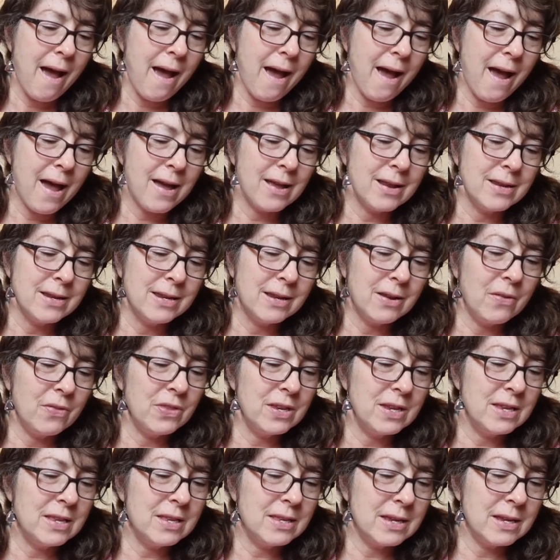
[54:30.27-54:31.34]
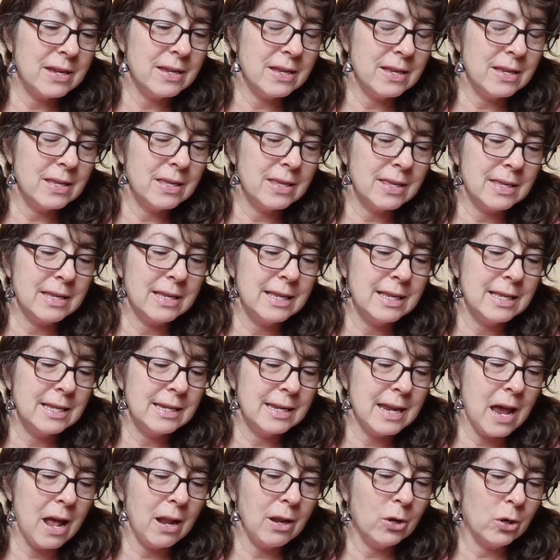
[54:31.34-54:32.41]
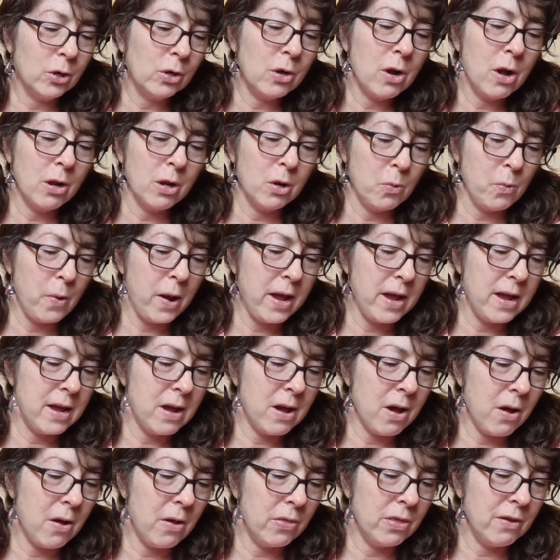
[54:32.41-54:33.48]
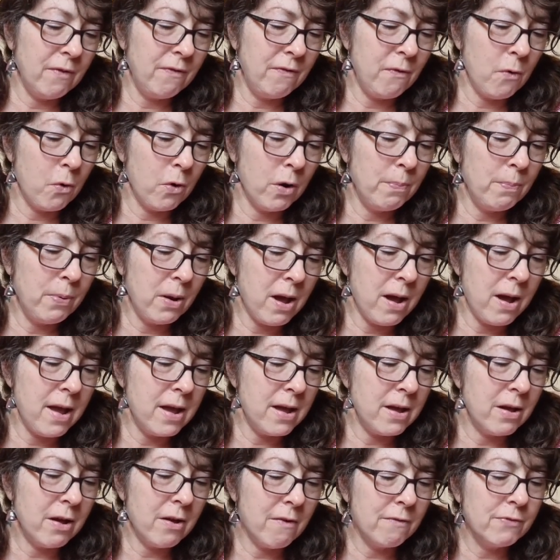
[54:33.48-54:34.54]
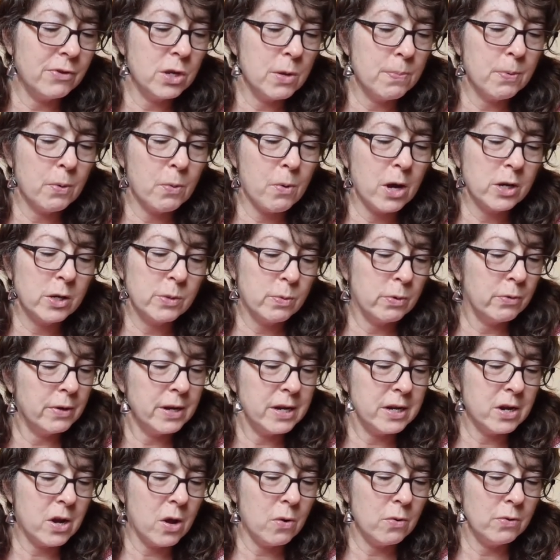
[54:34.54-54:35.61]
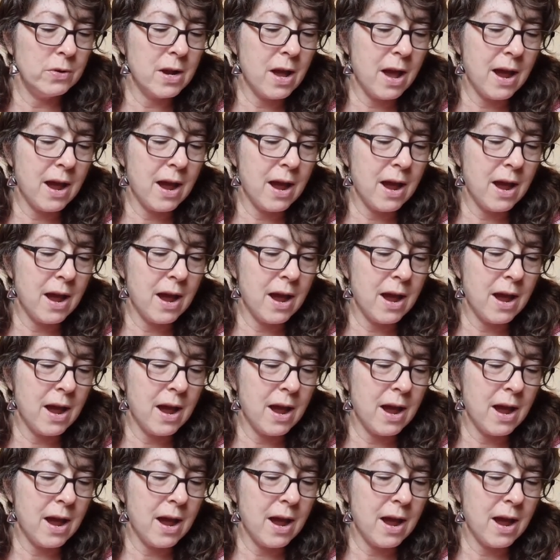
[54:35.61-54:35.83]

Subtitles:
and this is the Stellar colorway on the 4-ply of Superwash Merino,